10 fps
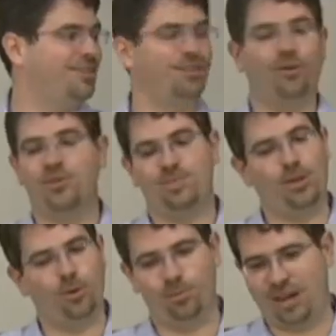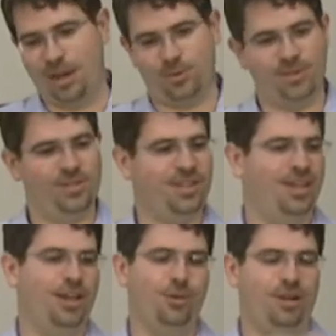There will always be old browsers
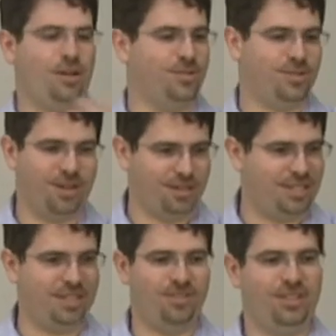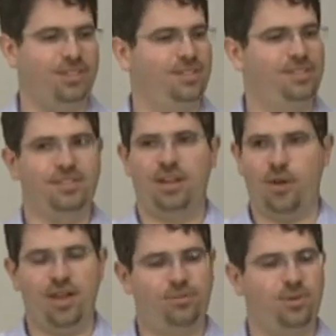that are TVs, you
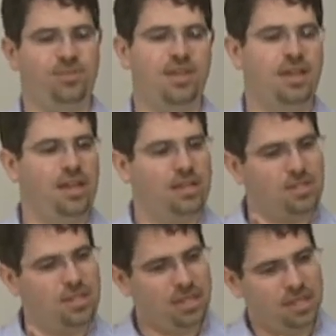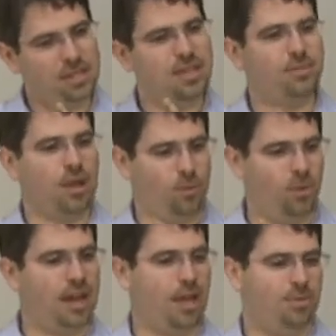know, iPhones. So you need to think about
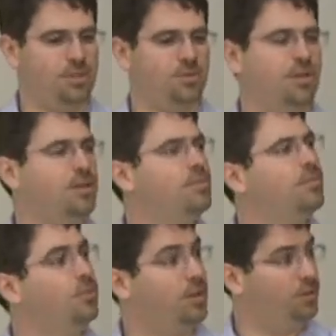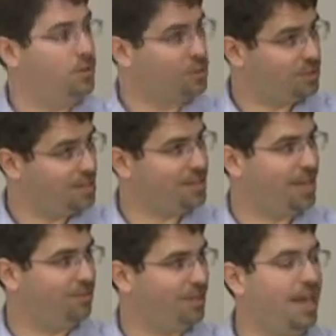what happens when a user doesn't
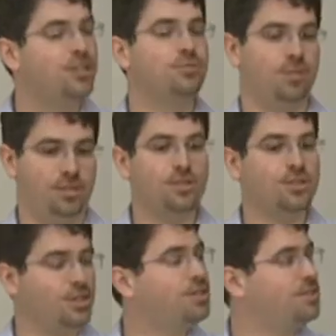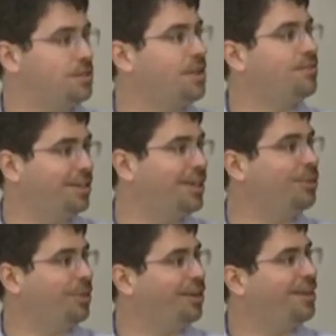have Flash. But search engines are definitely
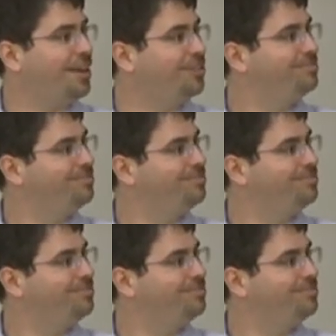getting better at it.